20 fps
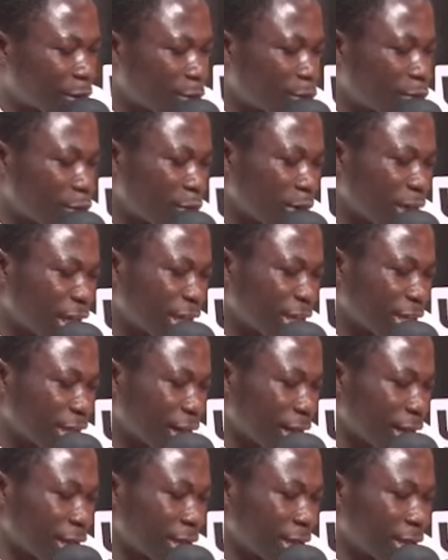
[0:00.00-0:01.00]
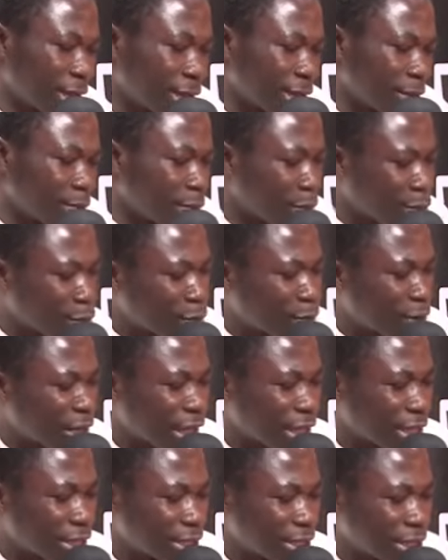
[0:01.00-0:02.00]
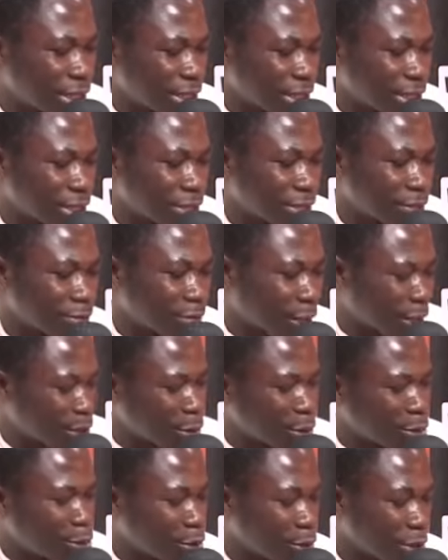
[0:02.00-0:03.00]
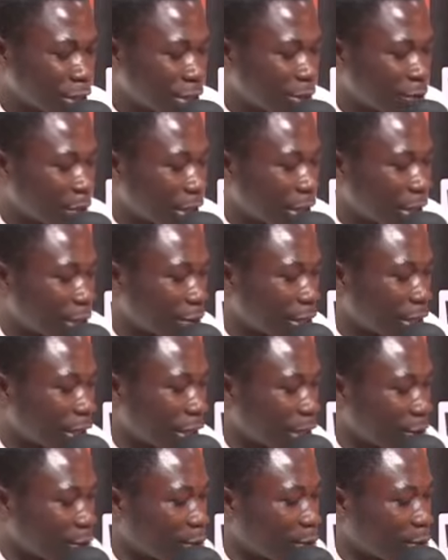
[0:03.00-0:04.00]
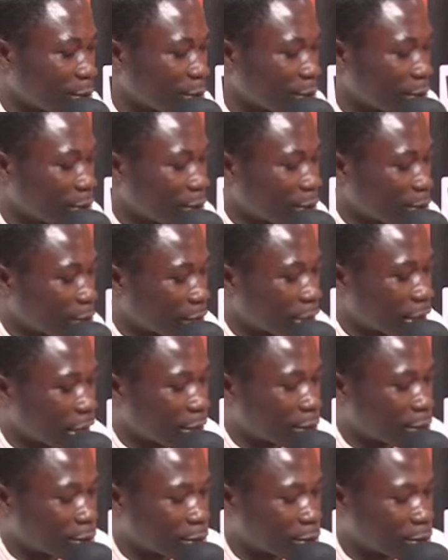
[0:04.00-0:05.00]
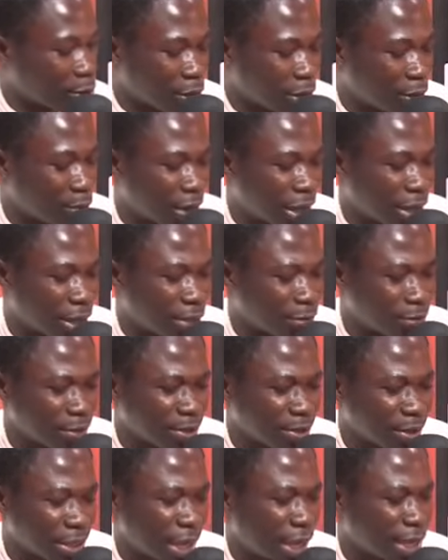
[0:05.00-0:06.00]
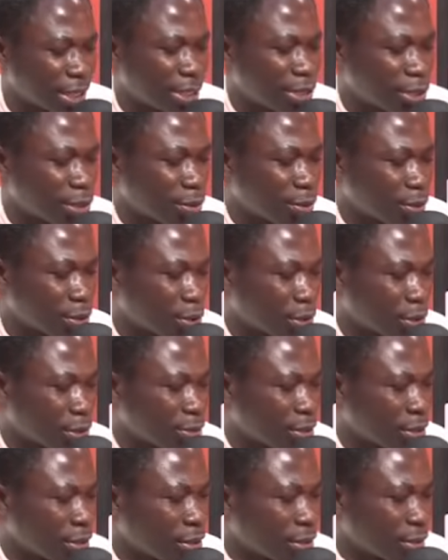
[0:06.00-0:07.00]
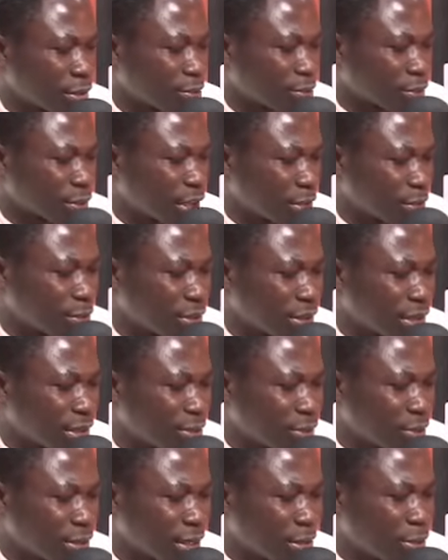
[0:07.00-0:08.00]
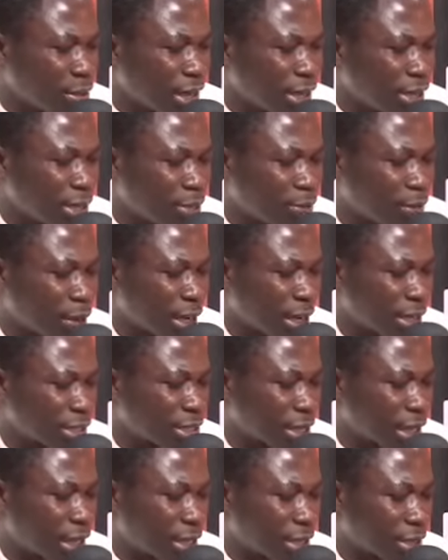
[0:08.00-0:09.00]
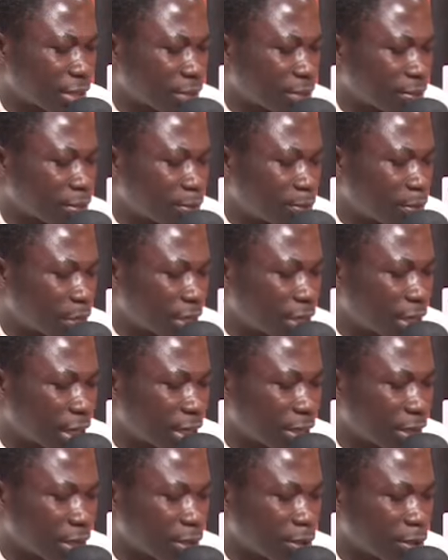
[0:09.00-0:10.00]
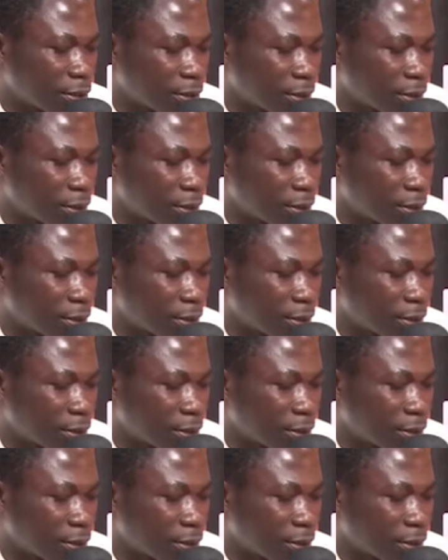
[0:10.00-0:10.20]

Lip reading: wo ya yira ma kuku wo ya isin ba no di oni be na me de I know what I was doing but me kan chiro because me ni me de we ya ni pa kasa press out there no